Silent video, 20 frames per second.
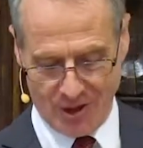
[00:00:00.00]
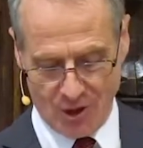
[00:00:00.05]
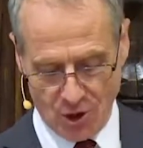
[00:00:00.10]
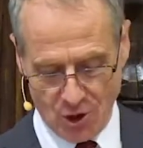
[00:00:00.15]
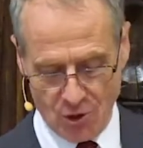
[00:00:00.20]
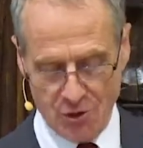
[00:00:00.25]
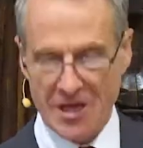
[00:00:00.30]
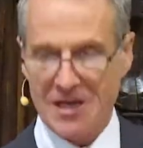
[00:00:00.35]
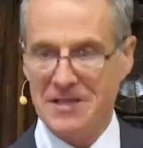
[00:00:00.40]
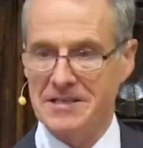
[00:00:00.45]

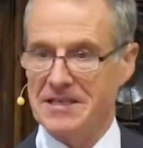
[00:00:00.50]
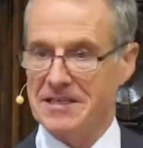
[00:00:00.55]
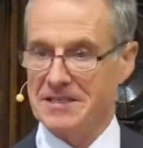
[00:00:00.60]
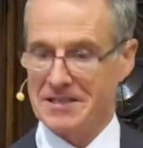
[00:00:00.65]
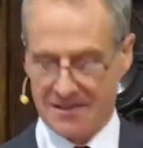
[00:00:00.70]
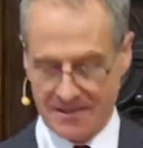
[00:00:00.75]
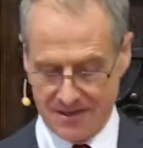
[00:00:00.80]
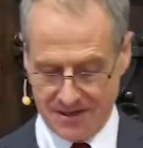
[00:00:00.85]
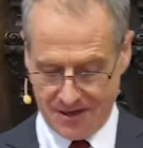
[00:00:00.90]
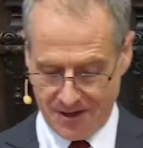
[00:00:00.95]
Who does
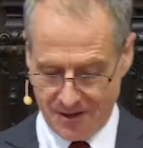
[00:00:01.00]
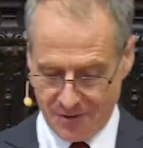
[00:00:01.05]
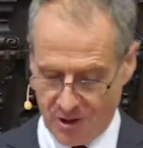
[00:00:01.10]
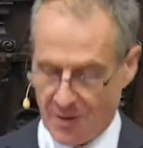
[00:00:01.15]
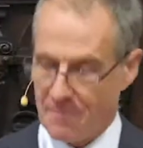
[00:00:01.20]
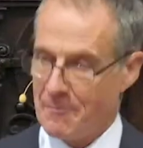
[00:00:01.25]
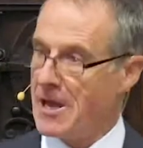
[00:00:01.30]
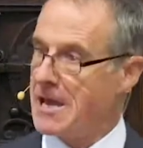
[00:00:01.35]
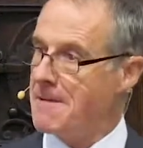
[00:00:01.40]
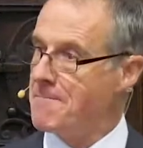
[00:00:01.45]
it?
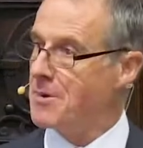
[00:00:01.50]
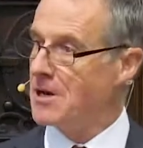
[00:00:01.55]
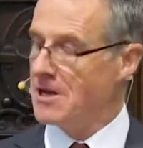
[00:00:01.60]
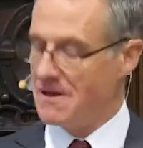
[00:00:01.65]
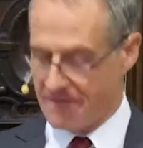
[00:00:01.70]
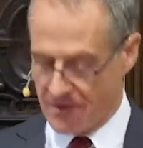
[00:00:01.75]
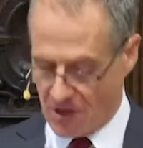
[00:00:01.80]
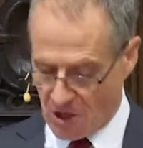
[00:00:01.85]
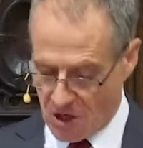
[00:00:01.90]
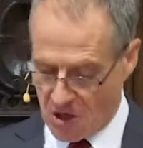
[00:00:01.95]
The people
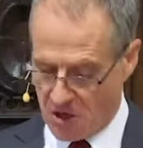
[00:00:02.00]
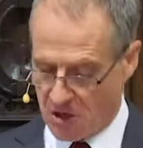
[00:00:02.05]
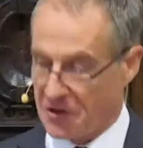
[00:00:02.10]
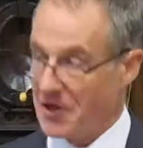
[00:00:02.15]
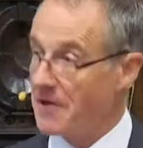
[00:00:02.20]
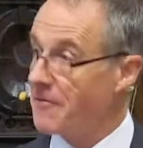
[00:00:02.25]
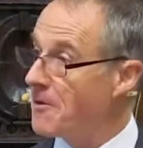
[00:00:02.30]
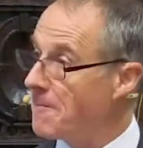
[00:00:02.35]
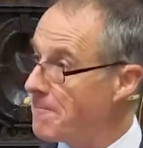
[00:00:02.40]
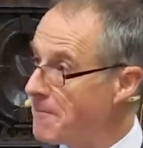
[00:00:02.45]
of God.
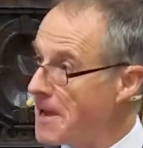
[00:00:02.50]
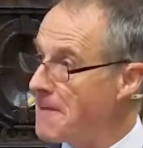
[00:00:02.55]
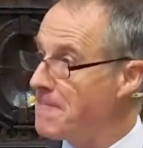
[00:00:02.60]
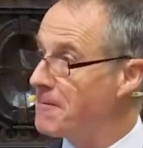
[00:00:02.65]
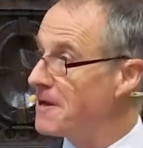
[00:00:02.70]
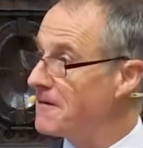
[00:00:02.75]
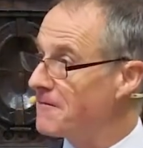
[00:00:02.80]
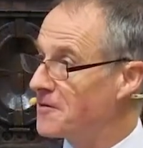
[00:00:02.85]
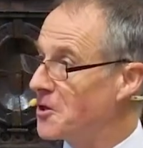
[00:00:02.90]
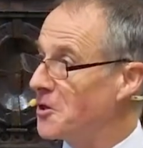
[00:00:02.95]
The
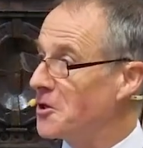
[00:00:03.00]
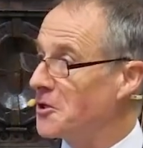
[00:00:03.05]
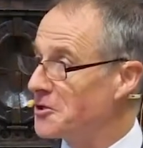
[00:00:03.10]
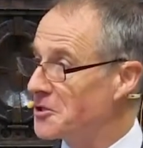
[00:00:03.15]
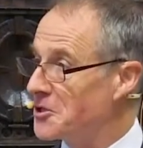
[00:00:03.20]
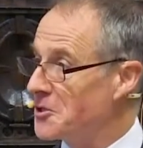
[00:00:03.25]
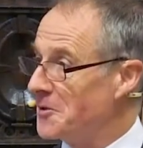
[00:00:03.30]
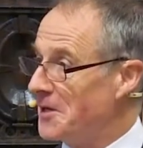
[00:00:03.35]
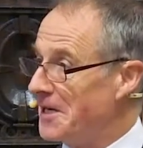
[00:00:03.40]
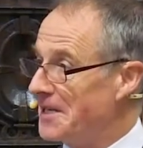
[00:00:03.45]
people of God
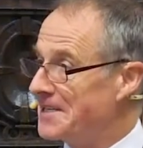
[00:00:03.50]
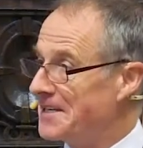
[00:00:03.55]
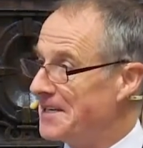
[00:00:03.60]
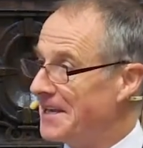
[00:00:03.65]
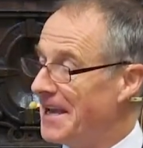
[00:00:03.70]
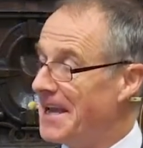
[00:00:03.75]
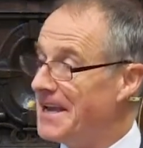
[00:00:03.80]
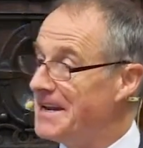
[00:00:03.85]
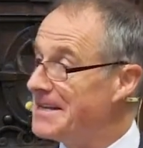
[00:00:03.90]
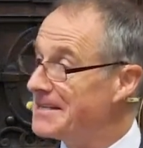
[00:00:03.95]
do it.
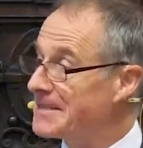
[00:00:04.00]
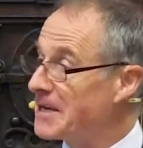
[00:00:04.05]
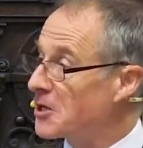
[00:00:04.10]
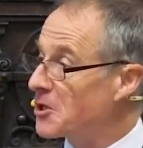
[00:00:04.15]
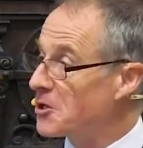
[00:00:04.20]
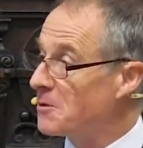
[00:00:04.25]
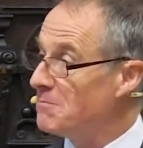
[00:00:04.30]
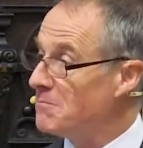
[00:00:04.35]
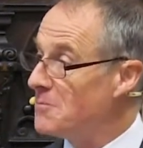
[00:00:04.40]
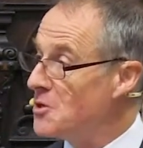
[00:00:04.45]
It is a
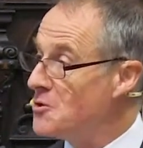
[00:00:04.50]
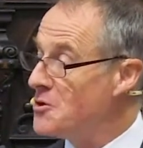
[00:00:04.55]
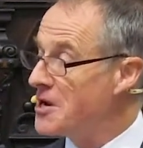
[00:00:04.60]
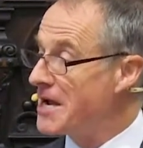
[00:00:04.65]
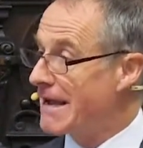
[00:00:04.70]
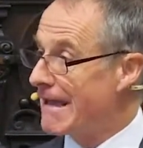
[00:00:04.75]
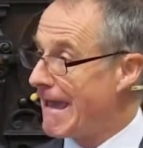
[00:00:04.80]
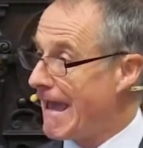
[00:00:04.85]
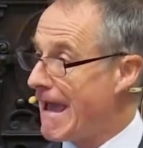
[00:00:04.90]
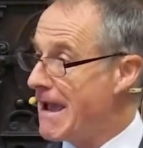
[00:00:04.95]

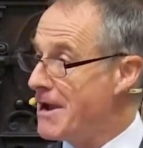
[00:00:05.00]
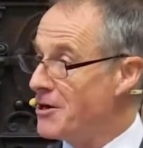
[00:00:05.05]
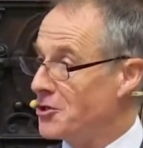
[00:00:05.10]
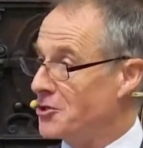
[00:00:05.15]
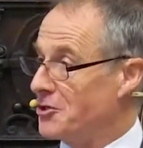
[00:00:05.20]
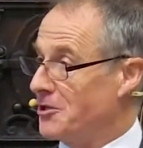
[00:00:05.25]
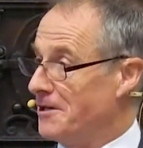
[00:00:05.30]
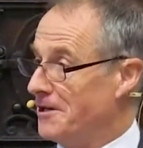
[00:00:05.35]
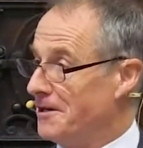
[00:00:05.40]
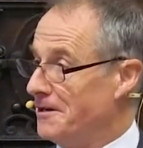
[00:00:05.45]

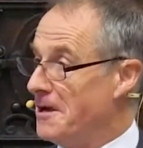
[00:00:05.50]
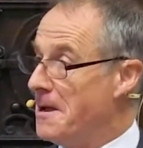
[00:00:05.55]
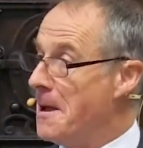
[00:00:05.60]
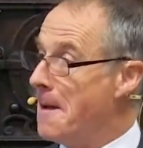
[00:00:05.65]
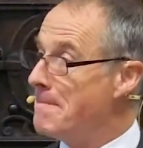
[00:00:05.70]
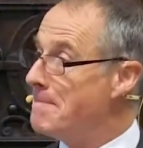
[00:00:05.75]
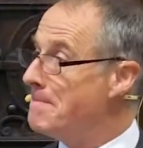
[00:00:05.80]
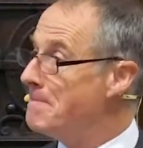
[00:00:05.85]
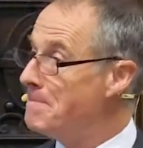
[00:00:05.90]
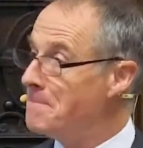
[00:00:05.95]
communication
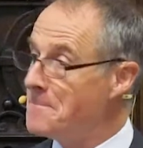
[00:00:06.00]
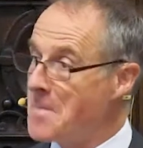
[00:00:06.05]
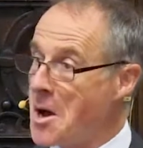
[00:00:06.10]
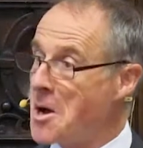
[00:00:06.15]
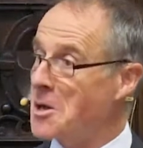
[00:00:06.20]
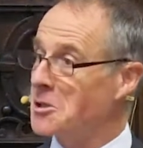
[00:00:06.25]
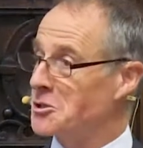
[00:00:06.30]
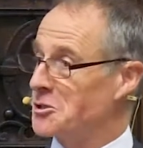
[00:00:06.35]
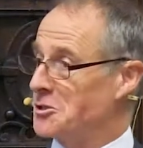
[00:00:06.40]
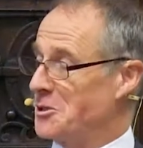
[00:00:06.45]

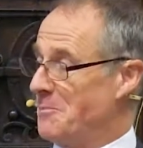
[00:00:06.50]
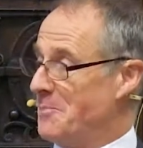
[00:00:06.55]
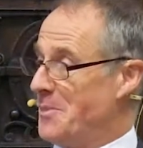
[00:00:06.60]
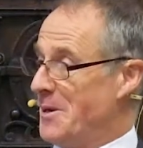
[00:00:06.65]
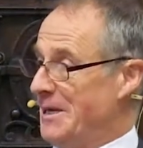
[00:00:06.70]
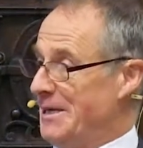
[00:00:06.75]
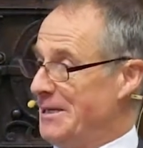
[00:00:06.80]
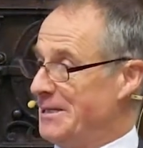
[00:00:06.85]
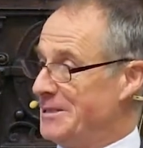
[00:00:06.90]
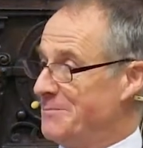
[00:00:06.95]

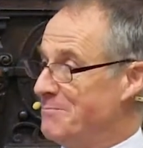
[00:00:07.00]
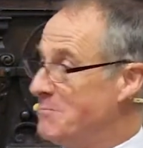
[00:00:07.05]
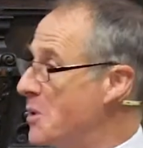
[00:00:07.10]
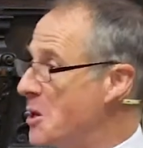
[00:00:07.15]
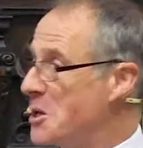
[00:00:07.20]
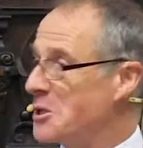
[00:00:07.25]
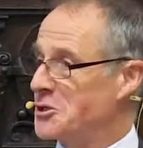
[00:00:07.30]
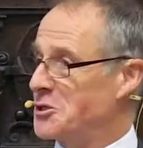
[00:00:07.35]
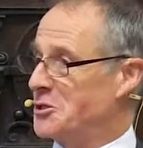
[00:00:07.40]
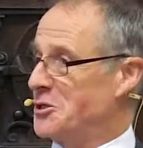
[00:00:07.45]
masterpiece,
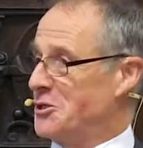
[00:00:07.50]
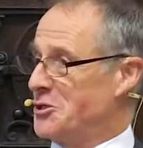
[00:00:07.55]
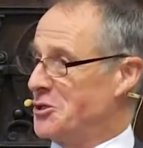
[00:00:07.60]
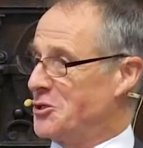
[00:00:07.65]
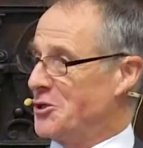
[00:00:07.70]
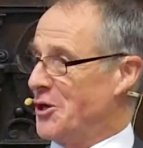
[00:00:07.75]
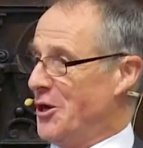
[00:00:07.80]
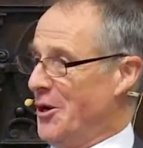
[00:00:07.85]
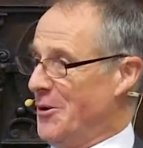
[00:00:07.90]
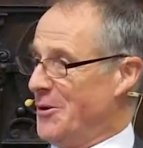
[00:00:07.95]

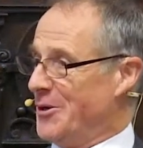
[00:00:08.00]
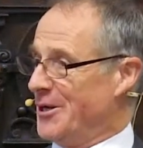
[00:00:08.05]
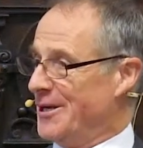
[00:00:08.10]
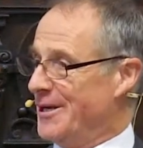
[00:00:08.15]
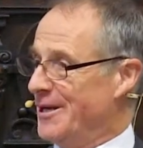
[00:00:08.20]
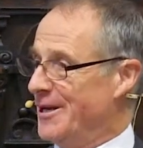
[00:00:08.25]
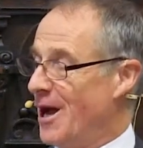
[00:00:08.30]
masterstroke.